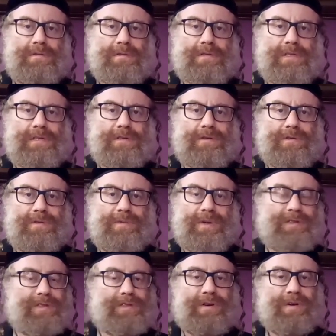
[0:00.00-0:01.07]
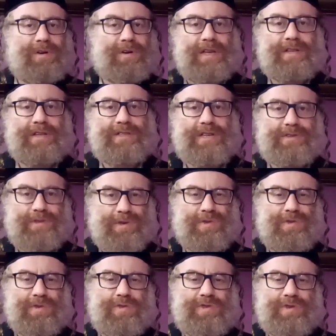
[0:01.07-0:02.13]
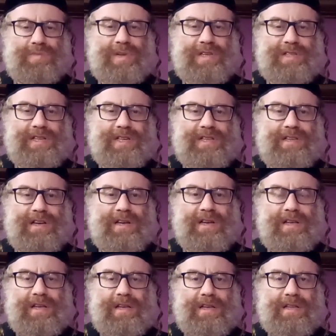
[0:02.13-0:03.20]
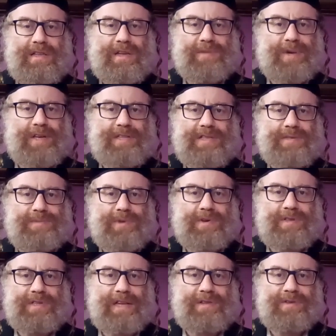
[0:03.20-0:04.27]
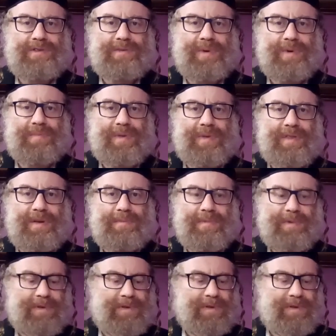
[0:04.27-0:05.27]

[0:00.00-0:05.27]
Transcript: Okay, no questions. So okay, Chesho, could could you please read the the questions because I don't remember them.